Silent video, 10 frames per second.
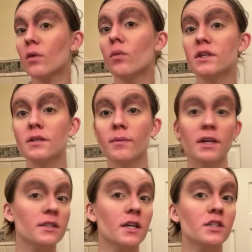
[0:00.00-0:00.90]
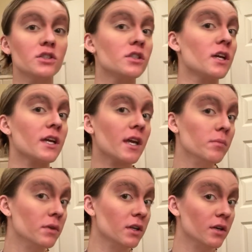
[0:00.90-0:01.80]
Wasn't my intention. I
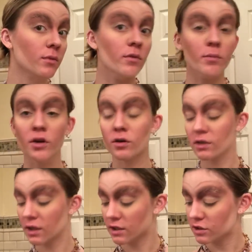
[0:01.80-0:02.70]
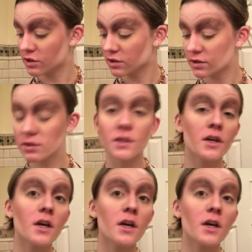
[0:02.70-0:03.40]
came in here with pure intentions.